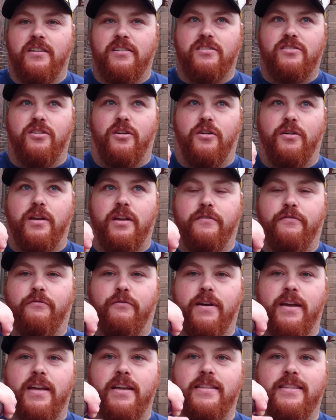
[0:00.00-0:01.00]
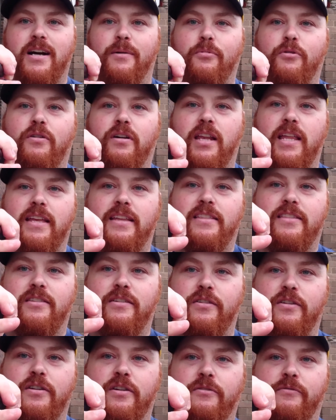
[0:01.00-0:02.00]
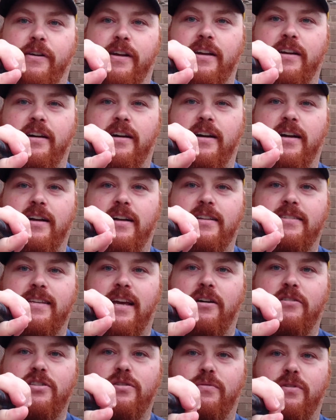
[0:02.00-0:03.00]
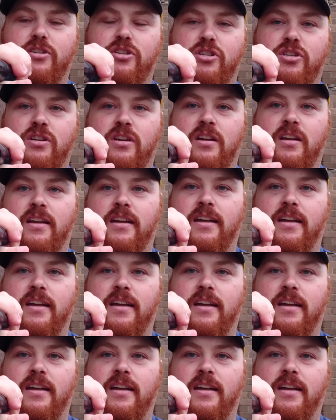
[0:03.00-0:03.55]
So if we double click the rear tail switch